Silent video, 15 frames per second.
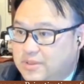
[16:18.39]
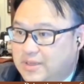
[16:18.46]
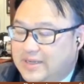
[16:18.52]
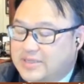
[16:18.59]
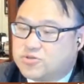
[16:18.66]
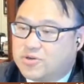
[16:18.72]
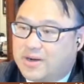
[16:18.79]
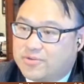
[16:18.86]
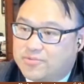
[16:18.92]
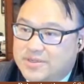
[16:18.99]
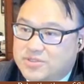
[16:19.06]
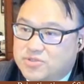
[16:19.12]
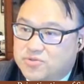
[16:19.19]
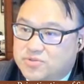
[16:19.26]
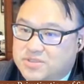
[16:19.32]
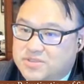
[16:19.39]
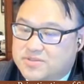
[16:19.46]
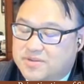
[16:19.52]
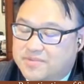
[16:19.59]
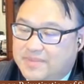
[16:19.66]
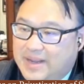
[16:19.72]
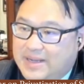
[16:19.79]
extract resources
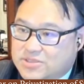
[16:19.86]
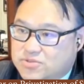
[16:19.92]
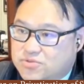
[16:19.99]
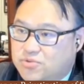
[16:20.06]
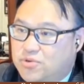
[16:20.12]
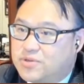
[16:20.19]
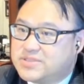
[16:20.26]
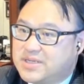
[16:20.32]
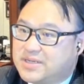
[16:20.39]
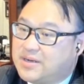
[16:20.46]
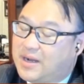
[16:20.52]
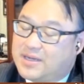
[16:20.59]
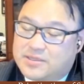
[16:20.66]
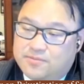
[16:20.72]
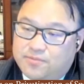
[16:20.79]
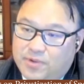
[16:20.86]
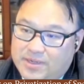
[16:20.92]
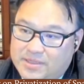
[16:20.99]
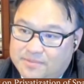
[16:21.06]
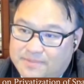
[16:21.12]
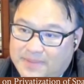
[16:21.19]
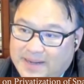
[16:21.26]
from asteroids and either bring
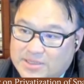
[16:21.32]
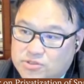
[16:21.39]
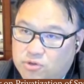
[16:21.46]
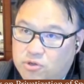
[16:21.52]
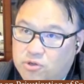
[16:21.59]
them back to